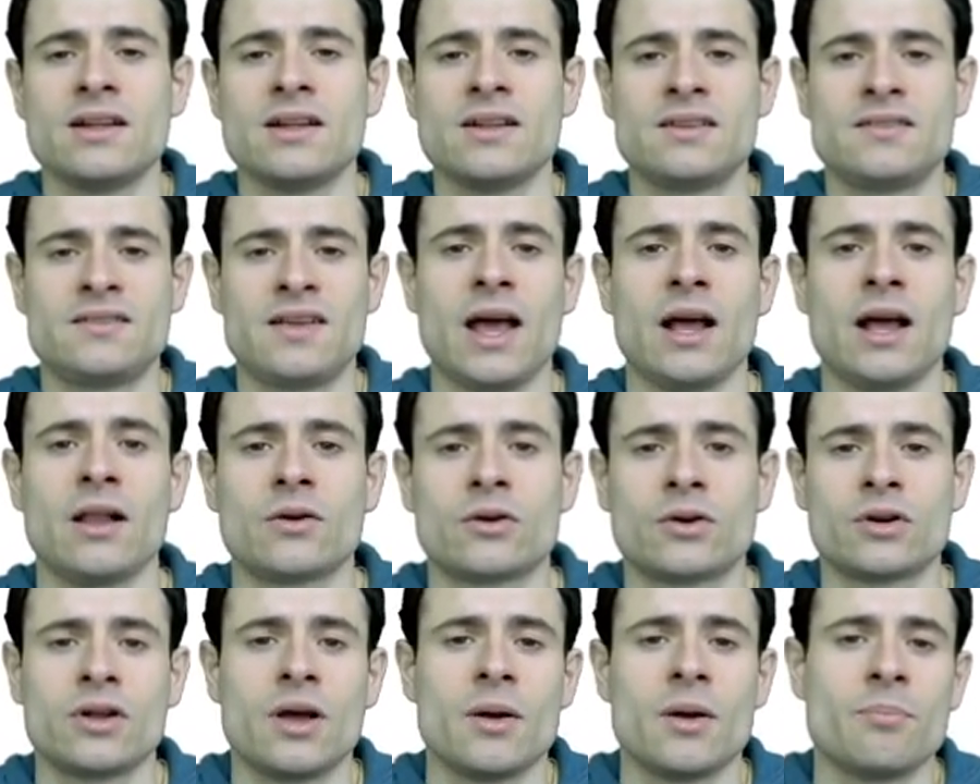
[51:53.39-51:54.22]

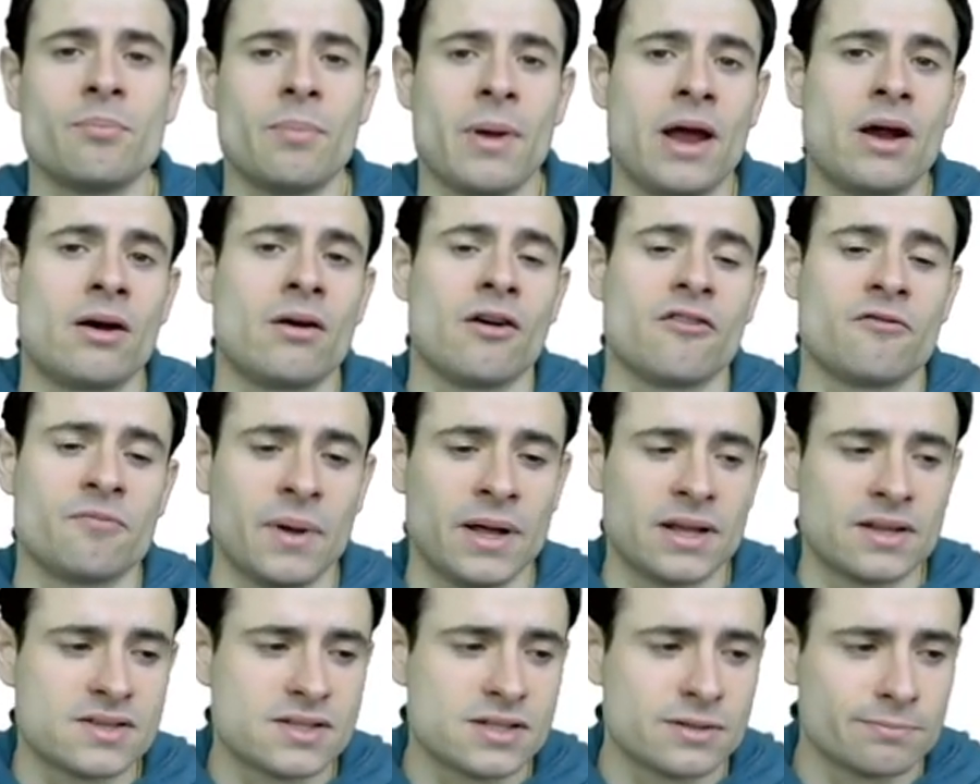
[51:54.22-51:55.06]
tailored pair of
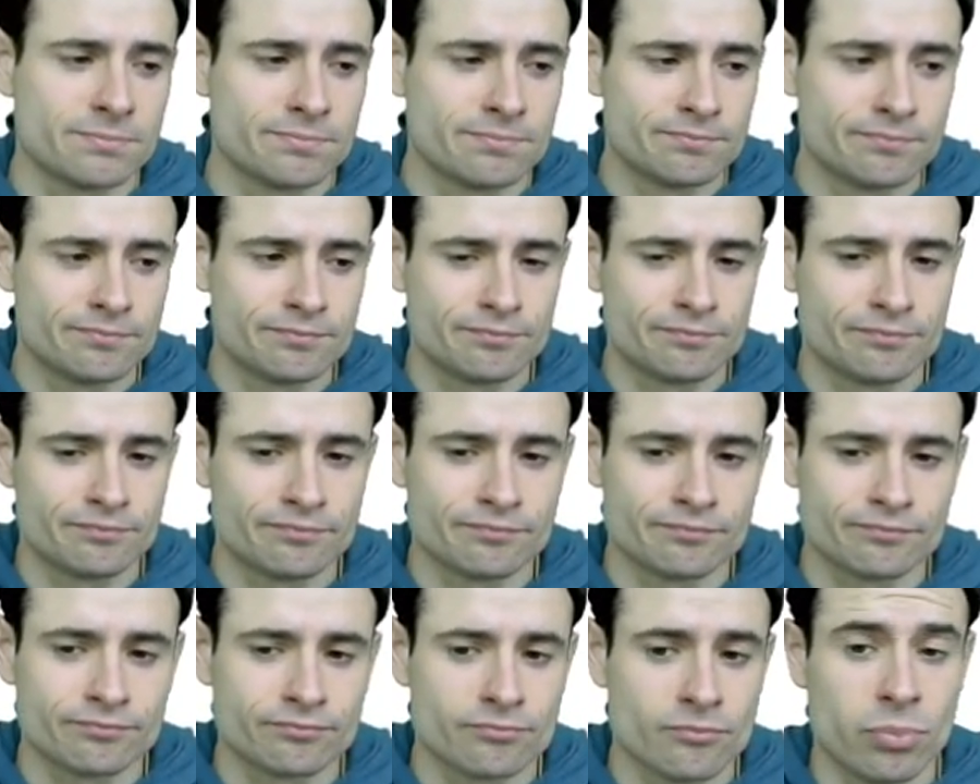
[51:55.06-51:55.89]
pants.
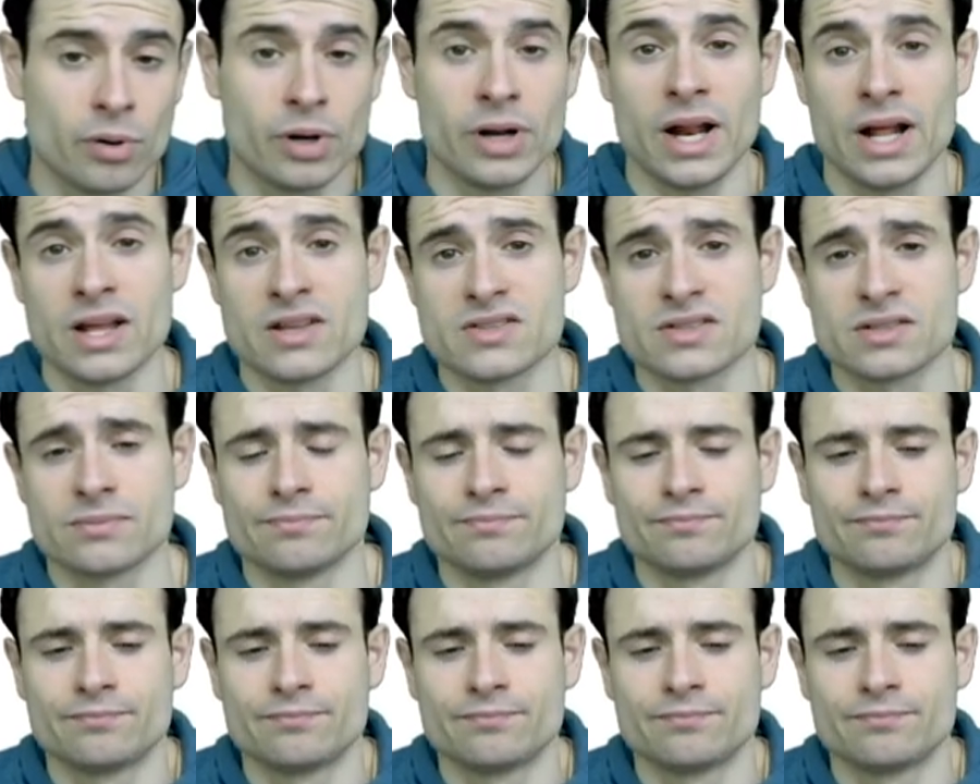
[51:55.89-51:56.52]
Pretty nice.